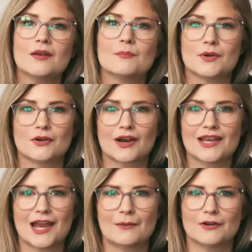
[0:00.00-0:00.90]
but a great
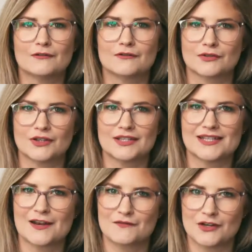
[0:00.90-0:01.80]
camera for vloggers
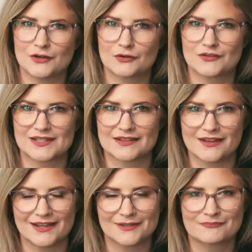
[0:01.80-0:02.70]
and videographers
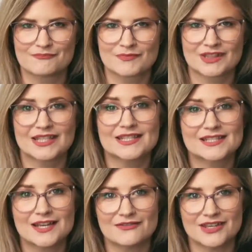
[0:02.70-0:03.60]
alike. Let's
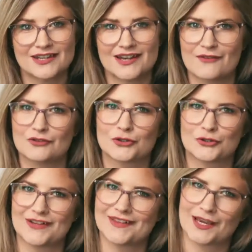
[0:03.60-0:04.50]
dive in and have a look
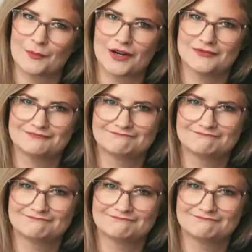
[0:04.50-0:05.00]
around the camera.